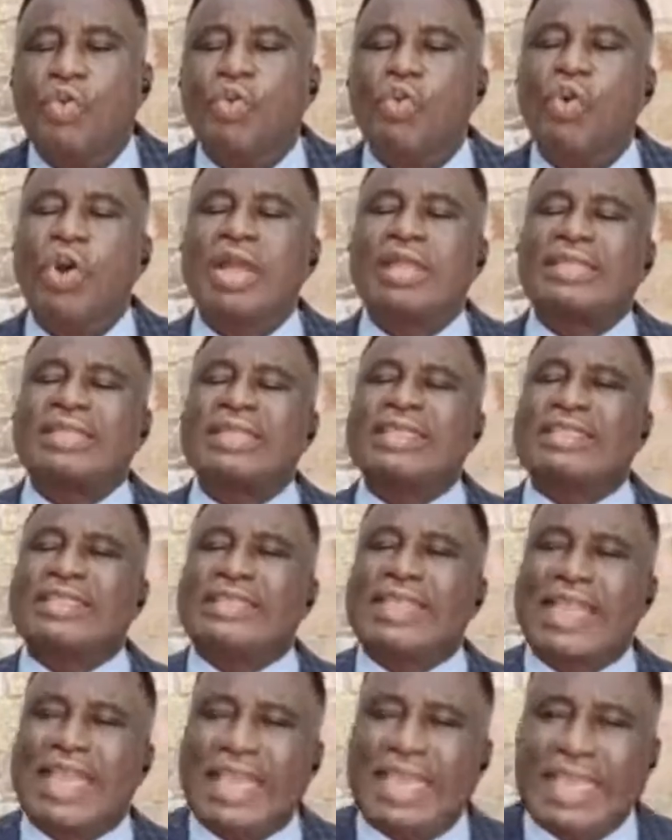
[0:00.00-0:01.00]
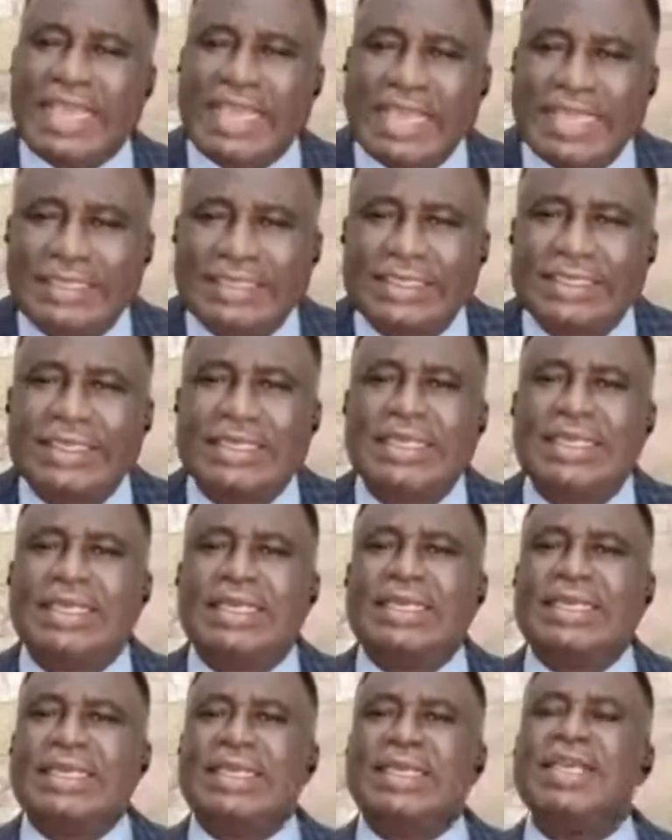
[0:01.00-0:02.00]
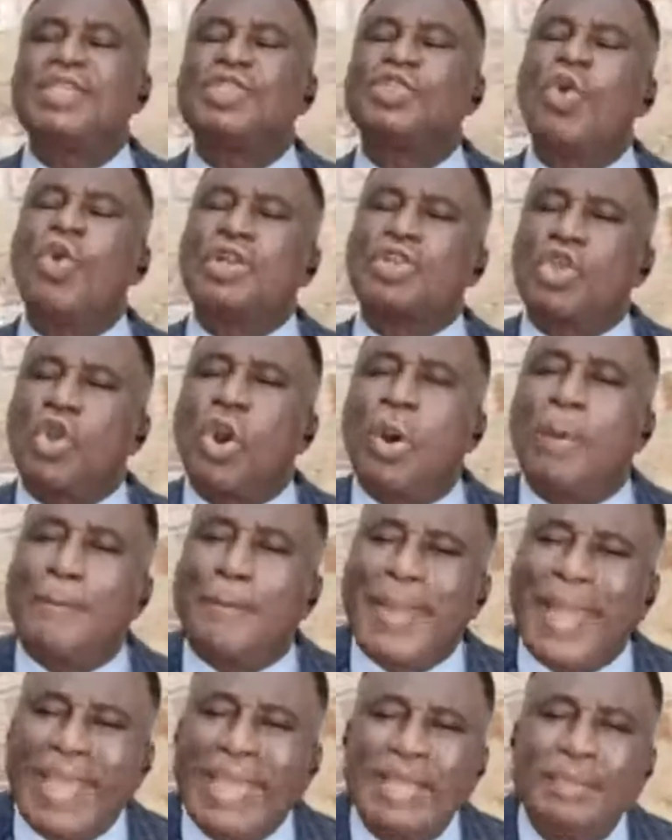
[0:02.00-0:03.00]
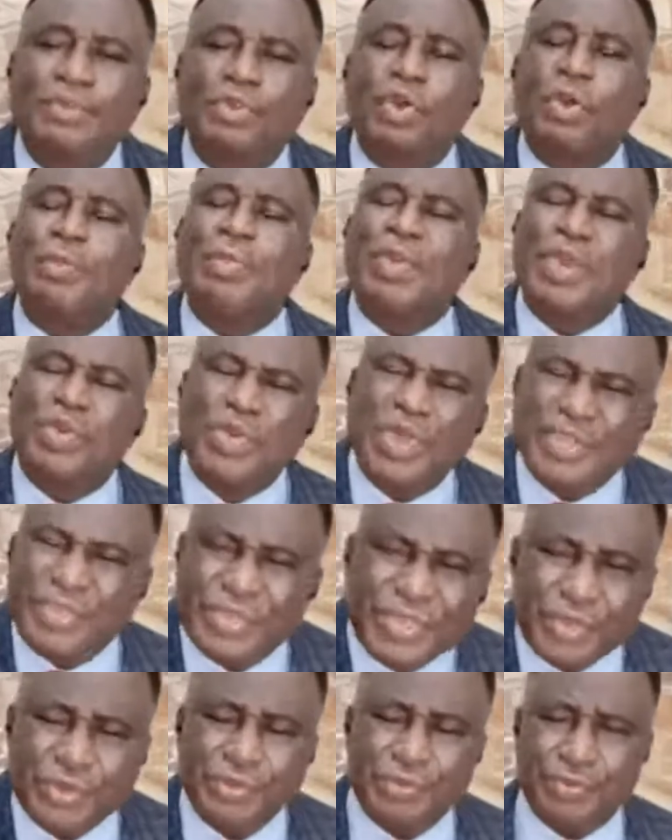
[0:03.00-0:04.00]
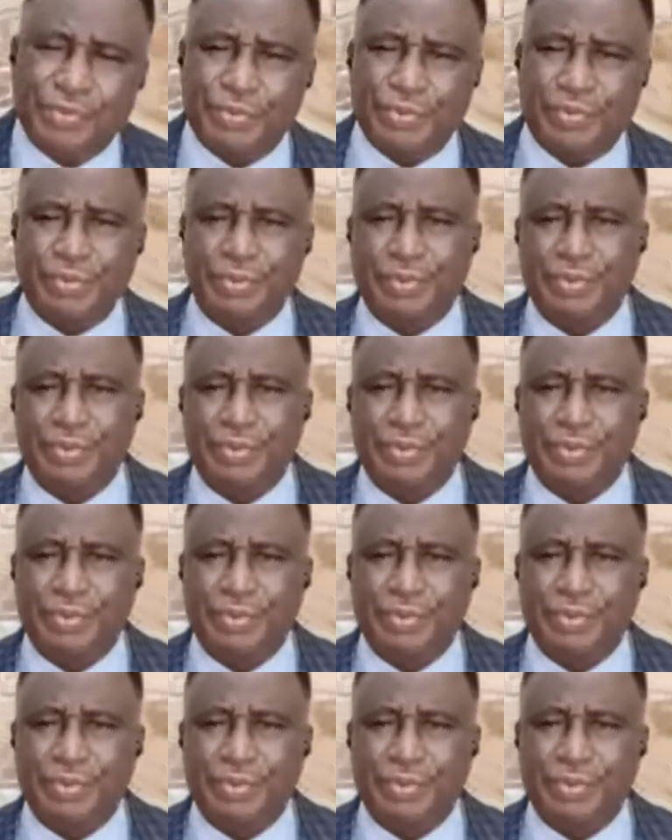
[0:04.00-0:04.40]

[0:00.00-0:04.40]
What he says is what compelled him to be with you.